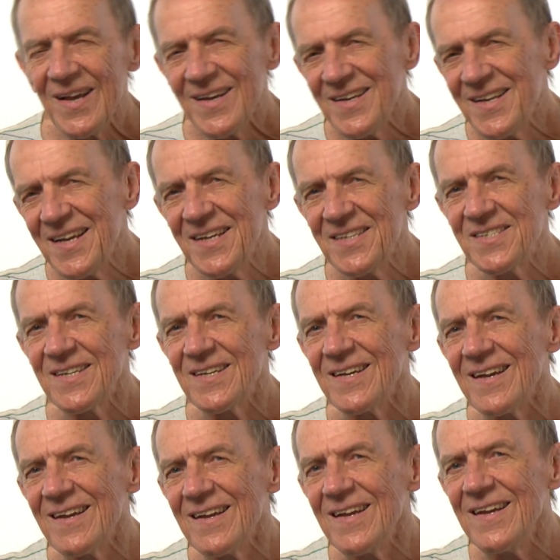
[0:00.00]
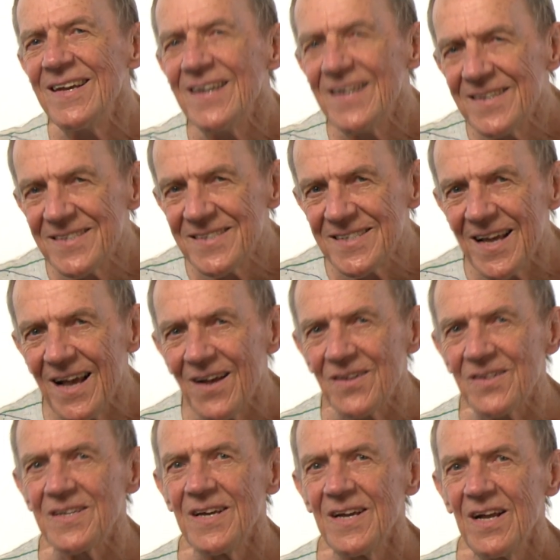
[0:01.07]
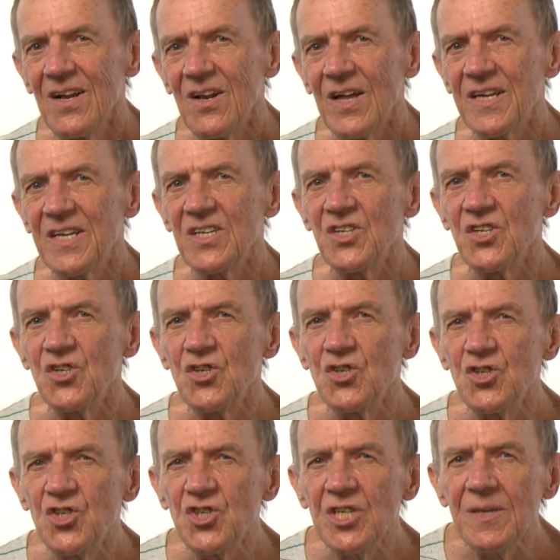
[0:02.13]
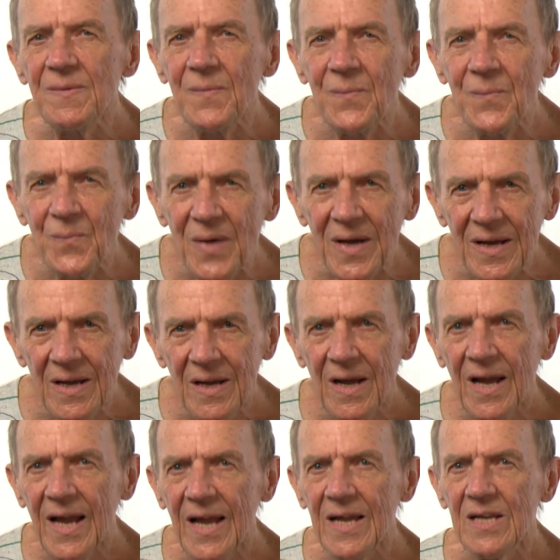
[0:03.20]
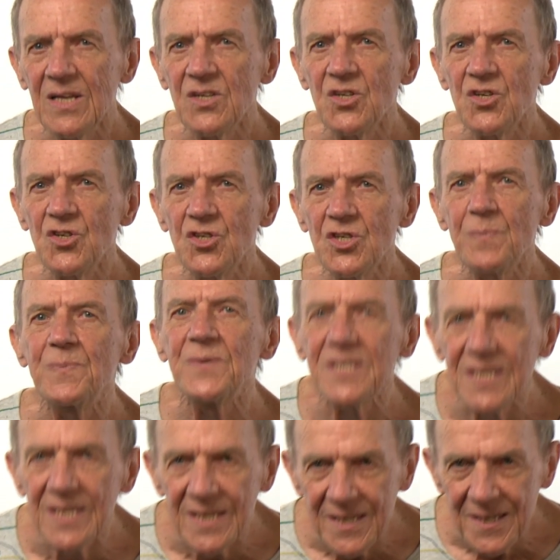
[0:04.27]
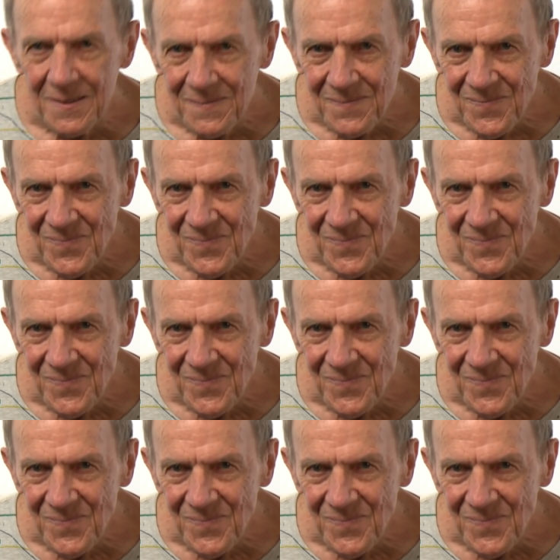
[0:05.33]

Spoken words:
It has a I sound, like in gym and gypsy.